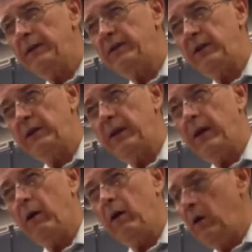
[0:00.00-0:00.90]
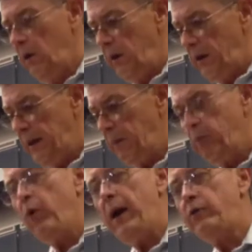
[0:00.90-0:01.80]
sit there. You get
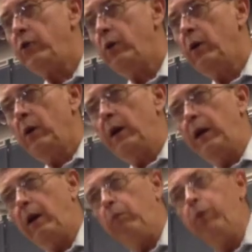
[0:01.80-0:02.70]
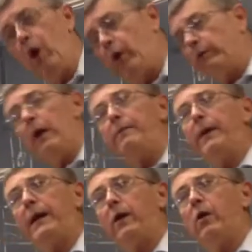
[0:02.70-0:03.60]
pressure, it'll blow it right
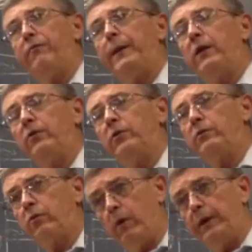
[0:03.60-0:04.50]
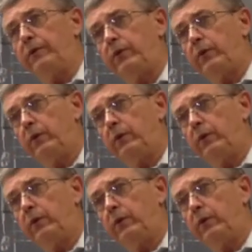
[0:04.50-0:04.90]
back off because it's greased.